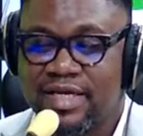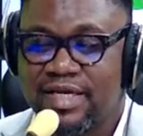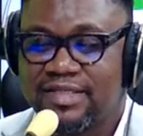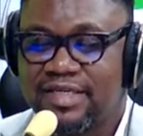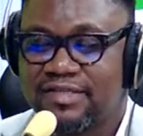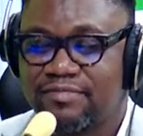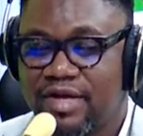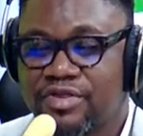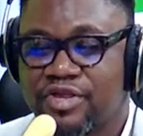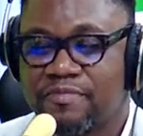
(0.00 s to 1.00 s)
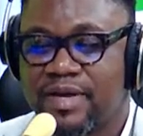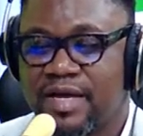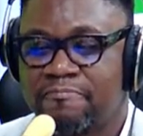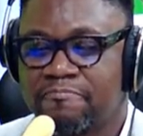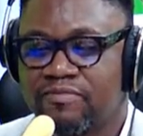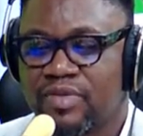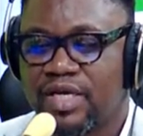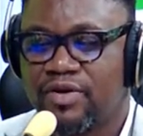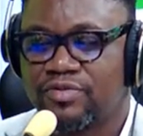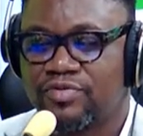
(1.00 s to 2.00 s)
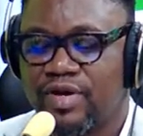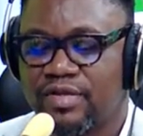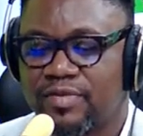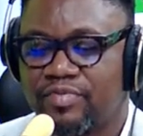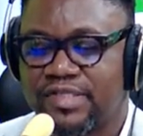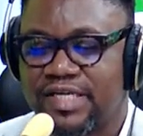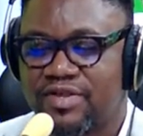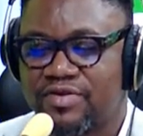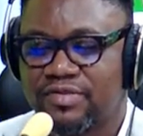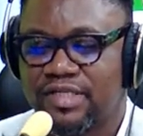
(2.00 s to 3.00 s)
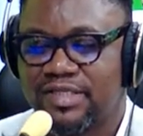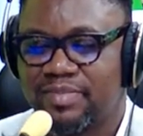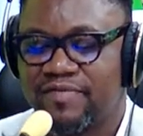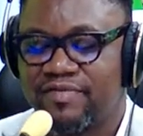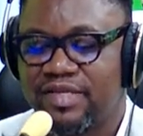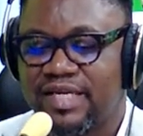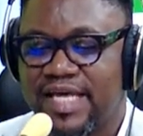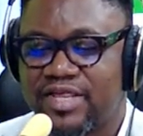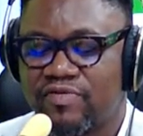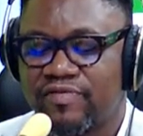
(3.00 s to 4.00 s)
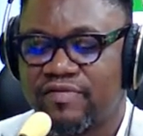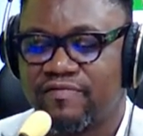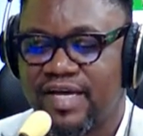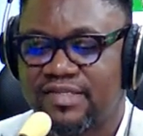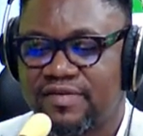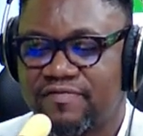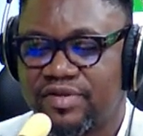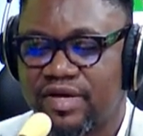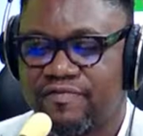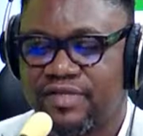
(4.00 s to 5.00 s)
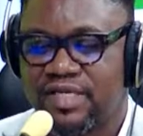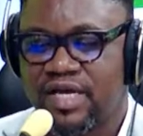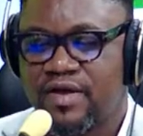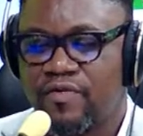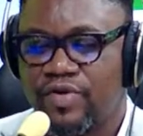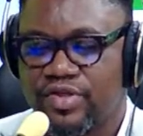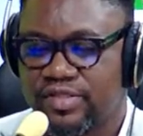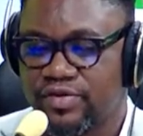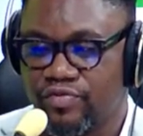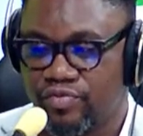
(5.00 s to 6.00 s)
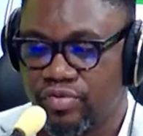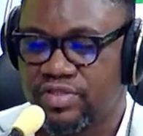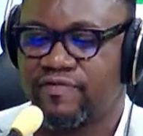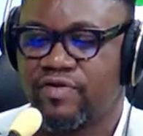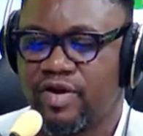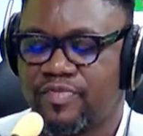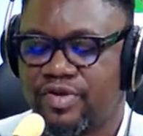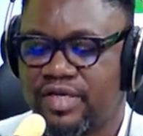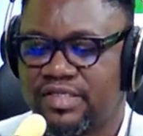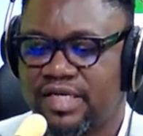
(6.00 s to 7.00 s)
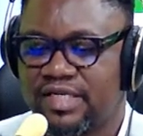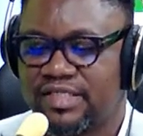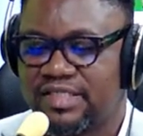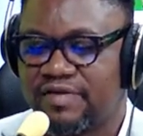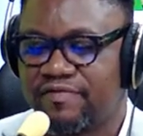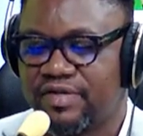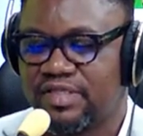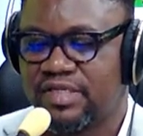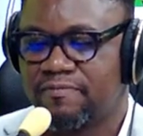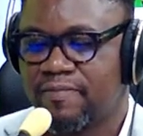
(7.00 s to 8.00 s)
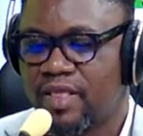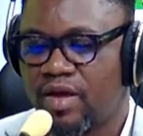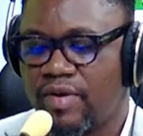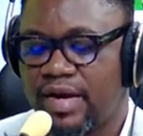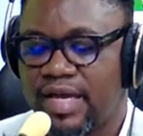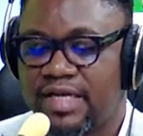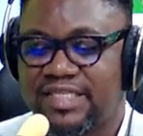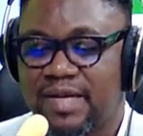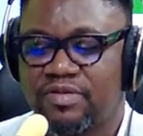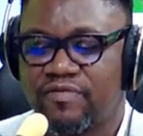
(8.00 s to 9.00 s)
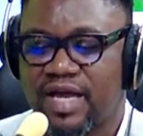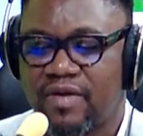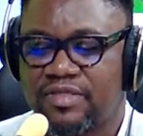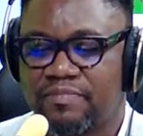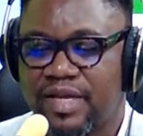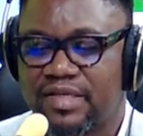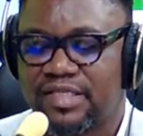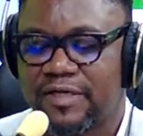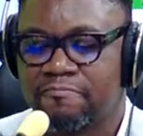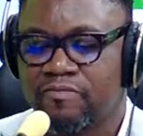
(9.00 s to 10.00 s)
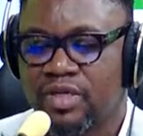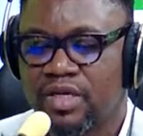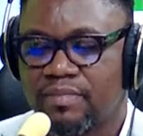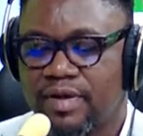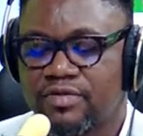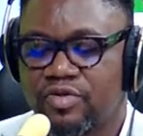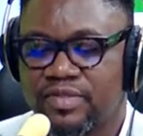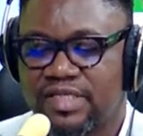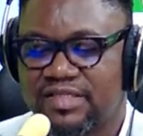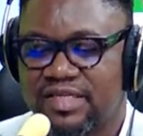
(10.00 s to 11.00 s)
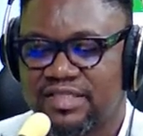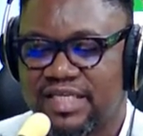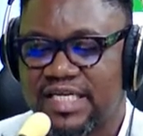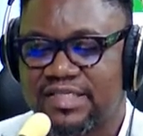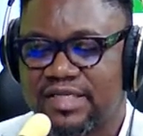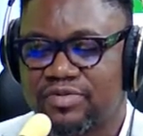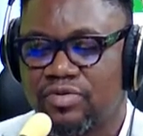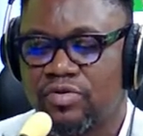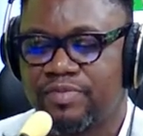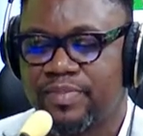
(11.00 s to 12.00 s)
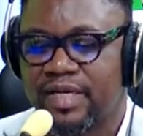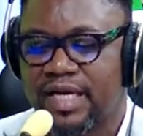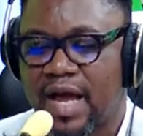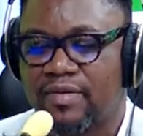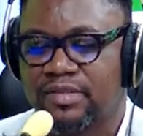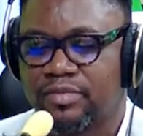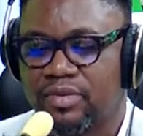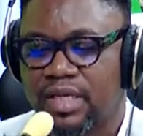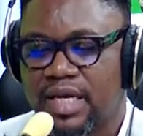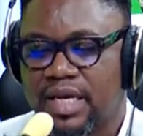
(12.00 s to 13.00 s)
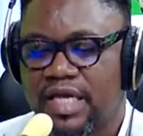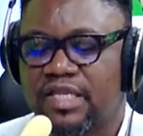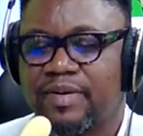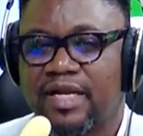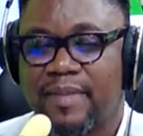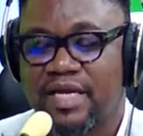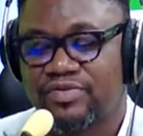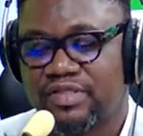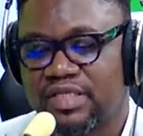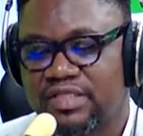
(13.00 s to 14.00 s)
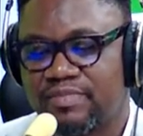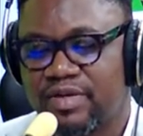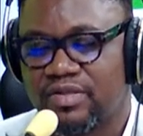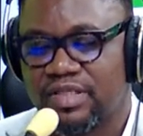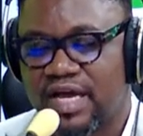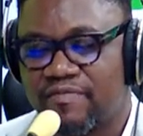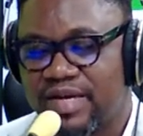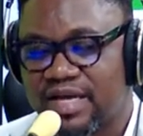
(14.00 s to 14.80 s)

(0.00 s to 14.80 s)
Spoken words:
He says, much cheaper, you know, to run than the presidential system. Even the nature of canvassing for the office, which is the root of corruption, he said, is different. All right. In terms of accountability, Patutomi says it is easier to hold people accountable in the parliamentary system because a government